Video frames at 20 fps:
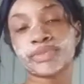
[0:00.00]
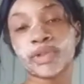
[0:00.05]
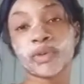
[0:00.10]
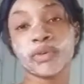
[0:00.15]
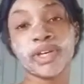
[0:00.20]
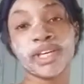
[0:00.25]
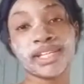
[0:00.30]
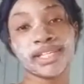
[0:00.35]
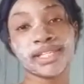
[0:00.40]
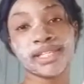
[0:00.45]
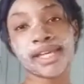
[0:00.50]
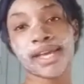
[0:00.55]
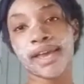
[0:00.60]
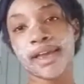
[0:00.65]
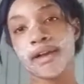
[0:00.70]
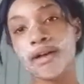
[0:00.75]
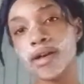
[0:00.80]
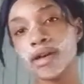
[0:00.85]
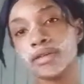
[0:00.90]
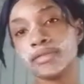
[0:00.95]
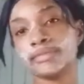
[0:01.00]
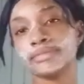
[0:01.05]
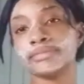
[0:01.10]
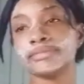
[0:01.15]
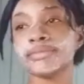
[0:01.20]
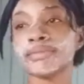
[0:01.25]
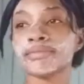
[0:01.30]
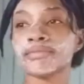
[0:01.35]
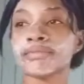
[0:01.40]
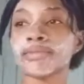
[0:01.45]
we can sit here
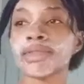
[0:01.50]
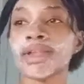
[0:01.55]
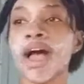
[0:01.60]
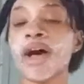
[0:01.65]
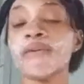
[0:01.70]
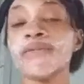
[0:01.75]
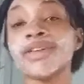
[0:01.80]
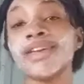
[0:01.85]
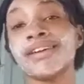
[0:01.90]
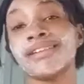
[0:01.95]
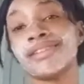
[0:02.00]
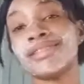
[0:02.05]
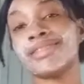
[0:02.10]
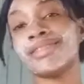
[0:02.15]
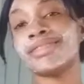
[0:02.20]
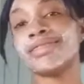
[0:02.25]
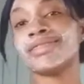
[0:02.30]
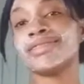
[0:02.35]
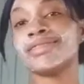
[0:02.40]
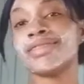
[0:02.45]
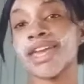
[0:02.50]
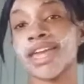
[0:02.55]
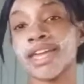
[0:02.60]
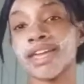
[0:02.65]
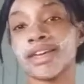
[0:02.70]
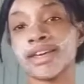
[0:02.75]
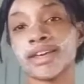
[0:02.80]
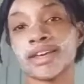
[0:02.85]
and we can think.